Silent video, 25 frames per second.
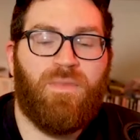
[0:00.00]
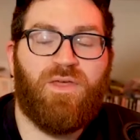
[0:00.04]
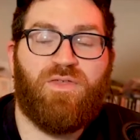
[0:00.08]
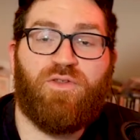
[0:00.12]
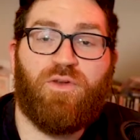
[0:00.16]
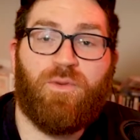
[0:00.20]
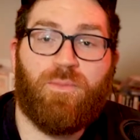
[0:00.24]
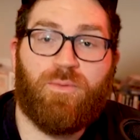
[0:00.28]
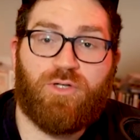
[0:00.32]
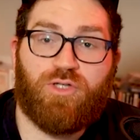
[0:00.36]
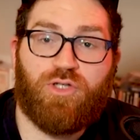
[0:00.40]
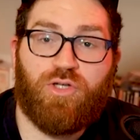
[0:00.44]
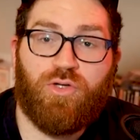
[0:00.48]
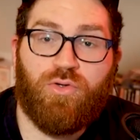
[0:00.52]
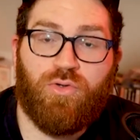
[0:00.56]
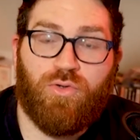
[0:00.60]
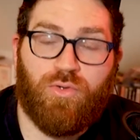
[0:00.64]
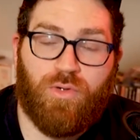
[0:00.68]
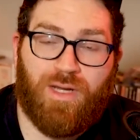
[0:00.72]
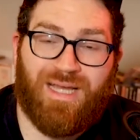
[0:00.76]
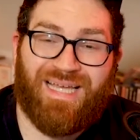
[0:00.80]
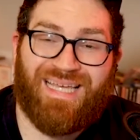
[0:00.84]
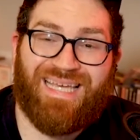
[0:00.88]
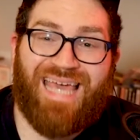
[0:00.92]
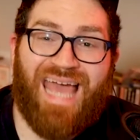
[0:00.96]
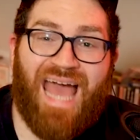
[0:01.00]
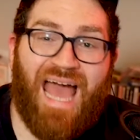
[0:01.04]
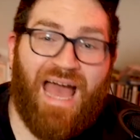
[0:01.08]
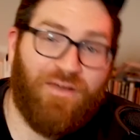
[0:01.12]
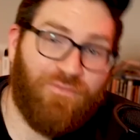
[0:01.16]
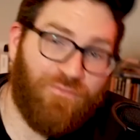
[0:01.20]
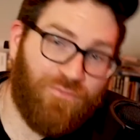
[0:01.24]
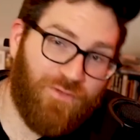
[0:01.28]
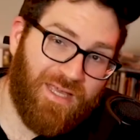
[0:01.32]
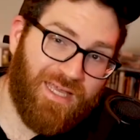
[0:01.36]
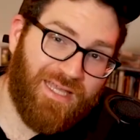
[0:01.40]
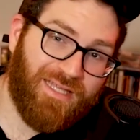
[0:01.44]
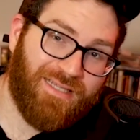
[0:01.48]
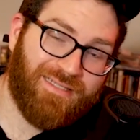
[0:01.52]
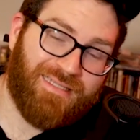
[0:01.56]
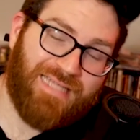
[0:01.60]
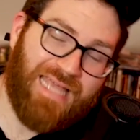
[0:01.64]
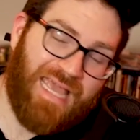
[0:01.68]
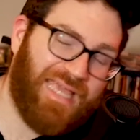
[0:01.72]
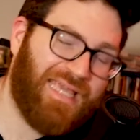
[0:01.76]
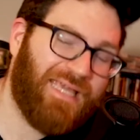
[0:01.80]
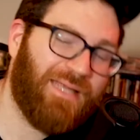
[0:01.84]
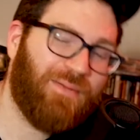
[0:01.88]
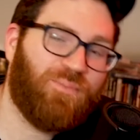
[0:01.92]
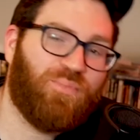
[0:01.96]
number two caffeine
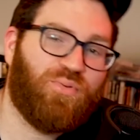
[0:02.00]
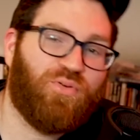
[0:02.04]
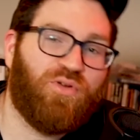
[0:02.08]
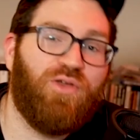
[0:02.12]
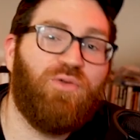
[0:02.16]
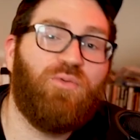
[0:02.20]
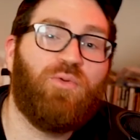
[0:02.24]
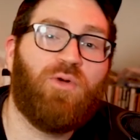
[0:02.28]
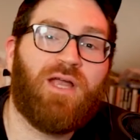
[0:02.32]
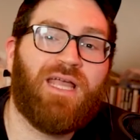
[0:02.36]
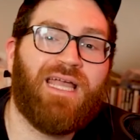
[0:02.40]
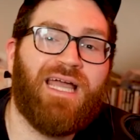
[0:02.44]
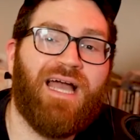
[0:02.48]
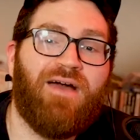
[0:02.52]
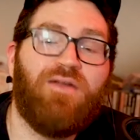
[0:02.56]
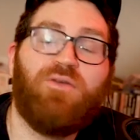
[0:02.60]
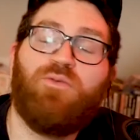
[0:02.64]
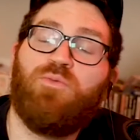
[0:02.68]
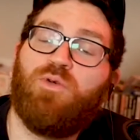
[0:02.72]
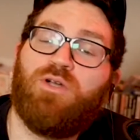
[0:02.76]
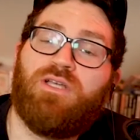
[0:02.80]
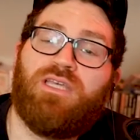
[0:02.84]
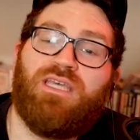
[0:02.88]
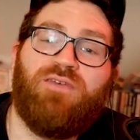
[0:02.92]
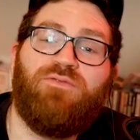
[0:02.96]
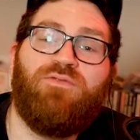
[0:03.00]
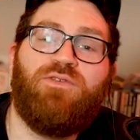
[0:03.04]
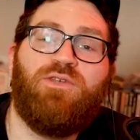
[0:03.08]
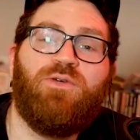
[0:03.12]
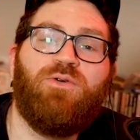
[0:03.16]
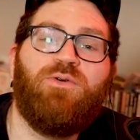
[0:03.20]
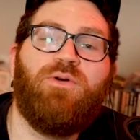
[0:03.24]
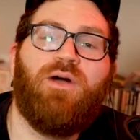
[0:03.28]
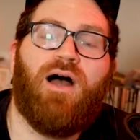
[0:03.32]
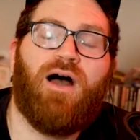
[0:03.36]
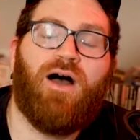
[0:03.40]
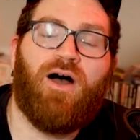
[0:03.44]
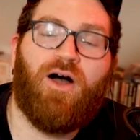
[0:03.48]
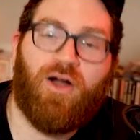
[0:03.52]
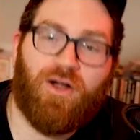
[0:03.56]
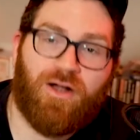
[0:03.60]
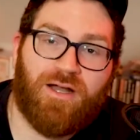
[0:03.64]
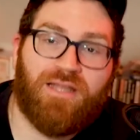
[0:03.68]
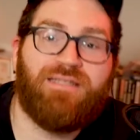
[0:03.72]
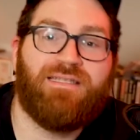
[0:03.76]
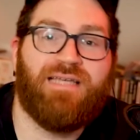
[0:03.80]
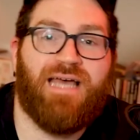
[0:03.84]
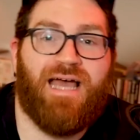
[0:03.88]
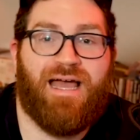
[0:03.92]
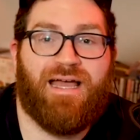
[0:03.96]
taken pre workout will give you a heart
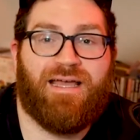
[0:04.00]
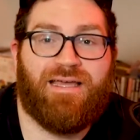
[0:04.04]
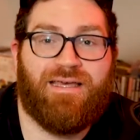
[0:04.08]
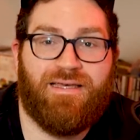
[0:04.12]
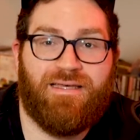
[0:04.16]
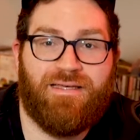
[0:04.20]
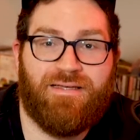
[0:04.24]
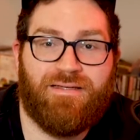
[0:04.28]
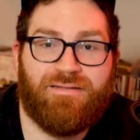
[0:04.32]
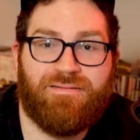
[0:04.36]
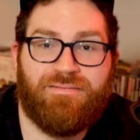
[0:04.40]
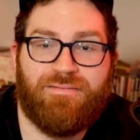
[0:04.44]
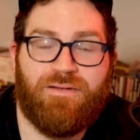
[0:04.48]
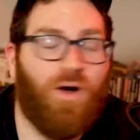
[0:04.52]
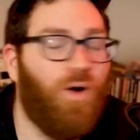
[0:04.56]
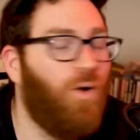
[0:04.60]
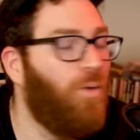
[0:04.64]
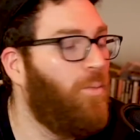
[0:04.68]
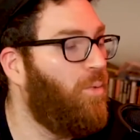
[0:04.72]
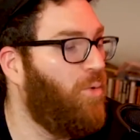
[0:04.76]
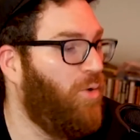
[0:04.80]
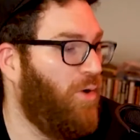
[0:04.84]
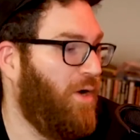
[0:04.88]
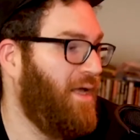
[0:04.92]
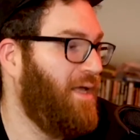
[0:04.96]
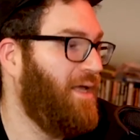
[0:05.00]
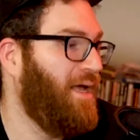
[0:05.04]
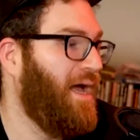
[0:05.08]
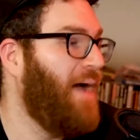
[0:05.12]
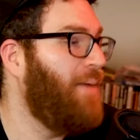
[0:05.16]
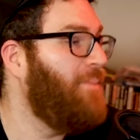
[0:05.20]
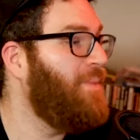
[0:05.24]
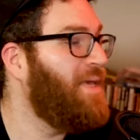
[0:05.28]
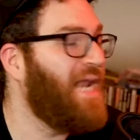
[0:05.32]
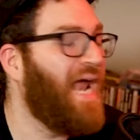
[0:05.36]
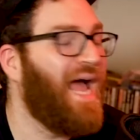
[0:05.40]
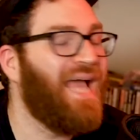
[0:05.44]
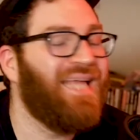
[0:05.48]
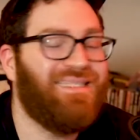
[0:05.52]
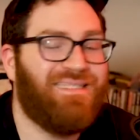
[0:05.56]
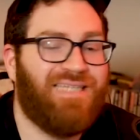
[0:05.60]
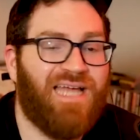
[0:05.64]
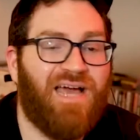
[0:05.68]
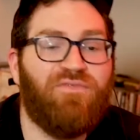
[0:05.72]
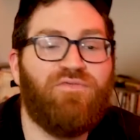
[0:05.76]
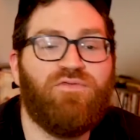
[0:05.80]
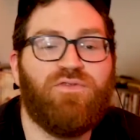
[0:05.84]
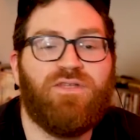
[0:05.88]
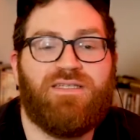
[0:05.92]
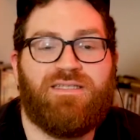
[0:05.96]
attack. Oh boy. I mean, I
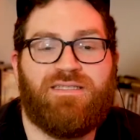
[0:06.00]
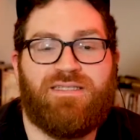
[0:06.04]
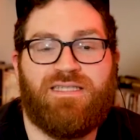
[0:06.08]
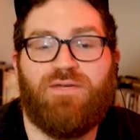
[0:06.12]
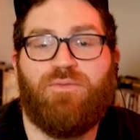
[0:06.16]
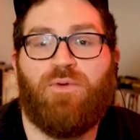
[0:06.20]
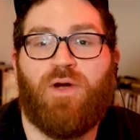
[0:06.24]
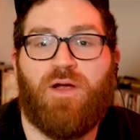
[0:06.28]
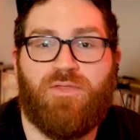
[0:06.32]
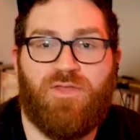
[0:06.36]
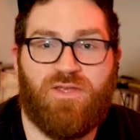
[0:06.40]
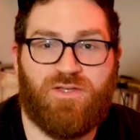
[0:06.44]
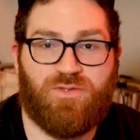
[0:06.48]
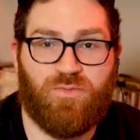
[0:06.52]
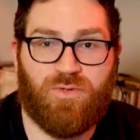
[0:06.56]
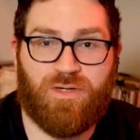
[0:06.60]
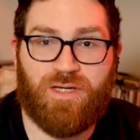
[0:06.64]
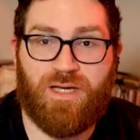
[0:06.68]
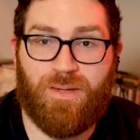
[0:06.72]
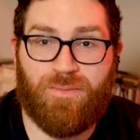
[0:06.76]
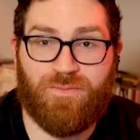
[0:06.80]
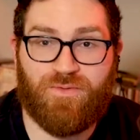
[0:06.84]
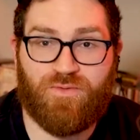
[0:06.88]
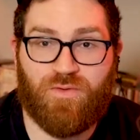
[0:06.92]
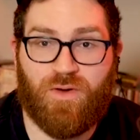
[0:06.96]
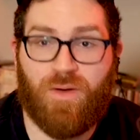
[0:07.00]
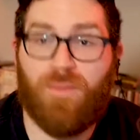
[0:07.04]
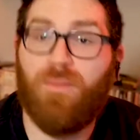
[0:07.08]
definitely see where this one comes from.